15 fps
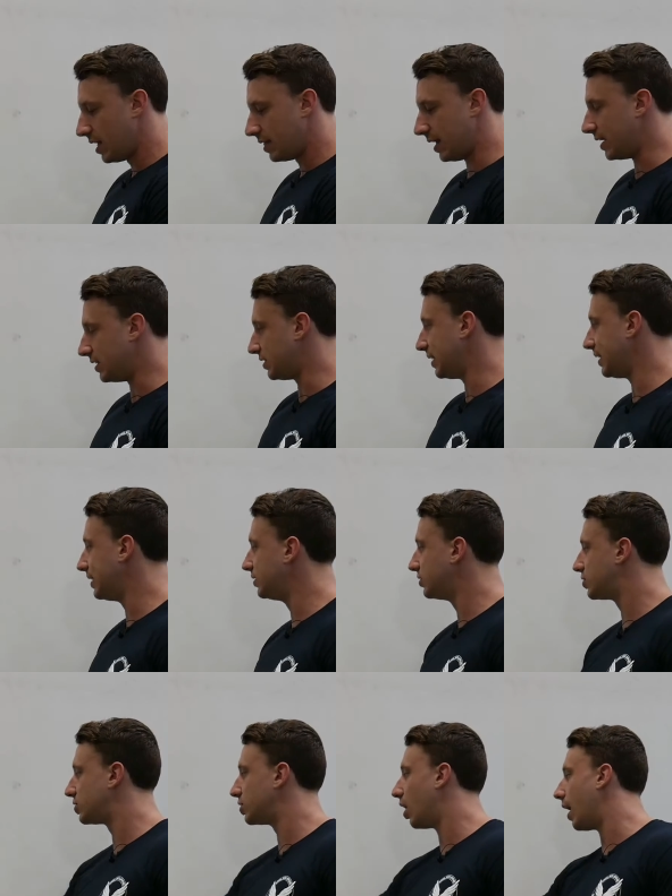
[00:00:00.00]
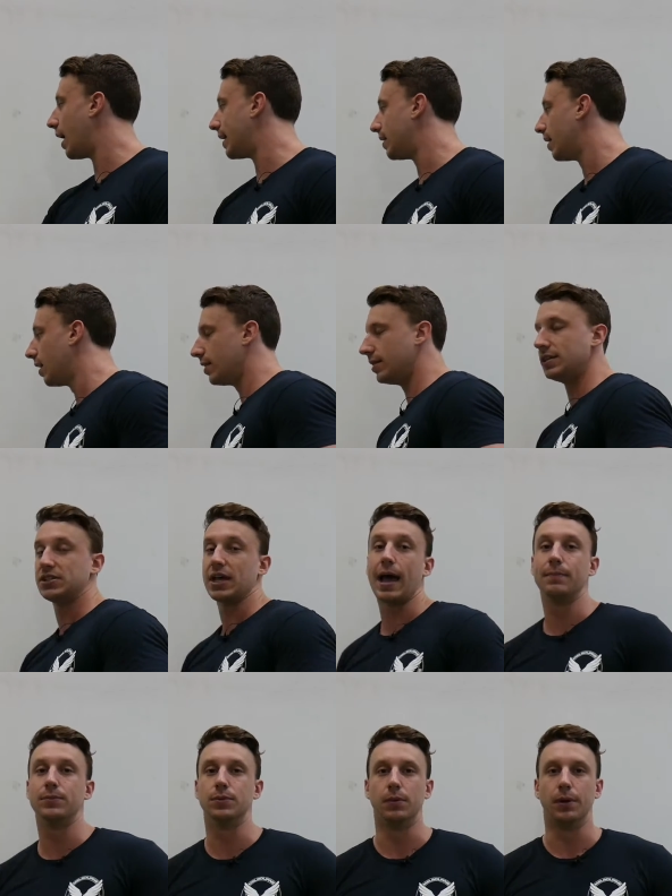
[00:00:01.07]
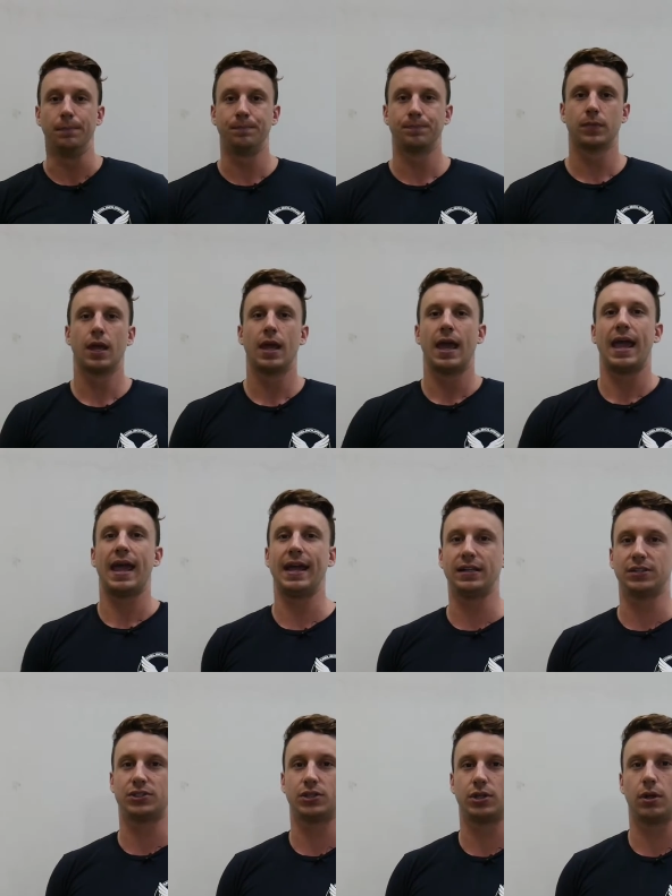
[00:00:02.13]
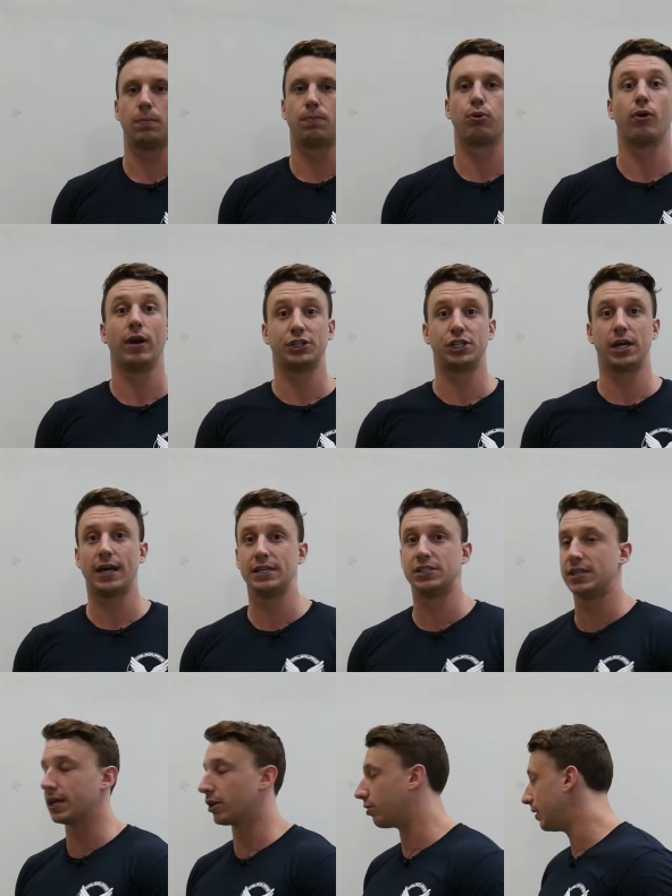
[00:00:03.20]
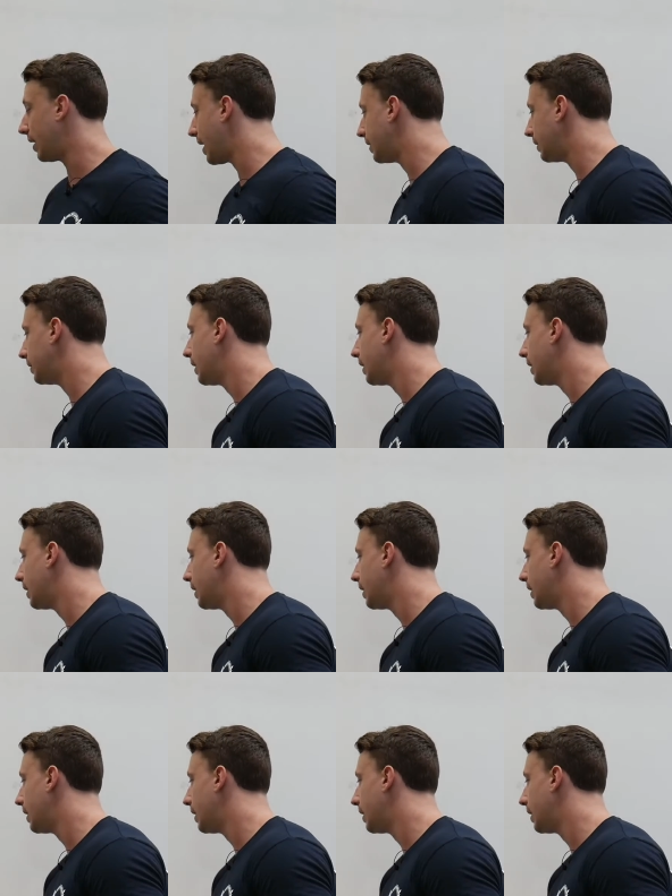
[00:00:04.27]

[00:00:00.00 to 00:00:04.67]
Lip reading: that is inside this abdomen. Hence, pressure is then created,